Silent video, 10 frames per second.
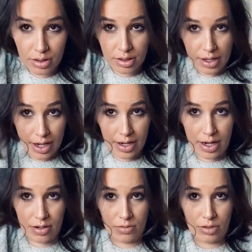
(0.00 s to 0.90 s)
that
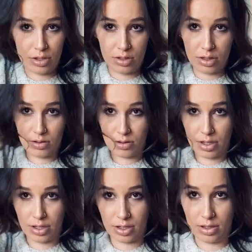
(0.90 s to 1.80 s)
out, just so it
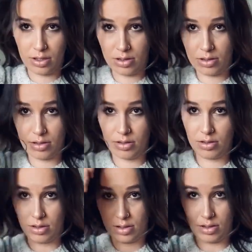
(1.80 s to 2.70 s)
kind
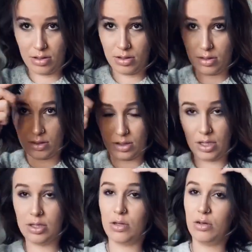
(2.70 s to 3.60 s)
of
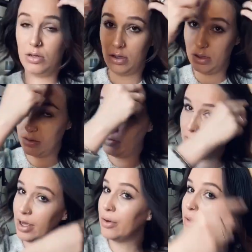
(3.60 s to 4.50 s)
gets all the little
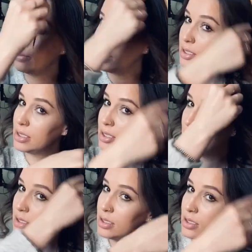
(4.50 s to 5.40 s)
flyaway
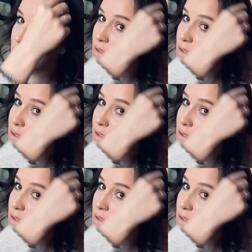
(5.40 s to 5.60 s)
pieces.